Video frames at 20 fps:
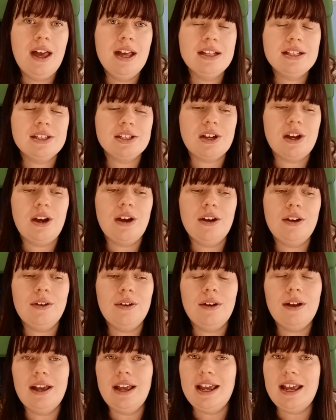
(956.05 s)

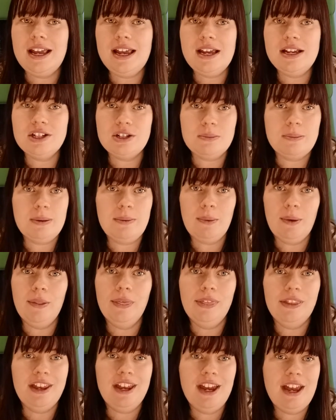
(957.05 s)
So he should be
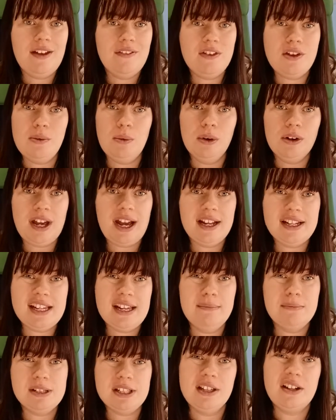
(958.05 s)
one that if you want to add
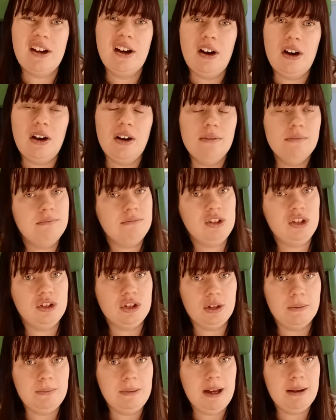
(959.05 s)
him to the cart, you
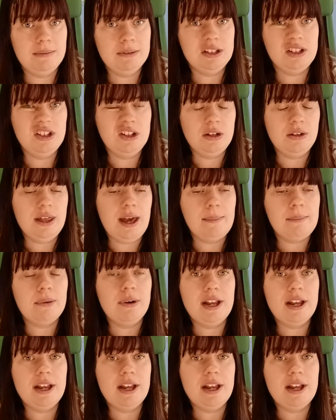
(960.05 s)
should be able to do that pretty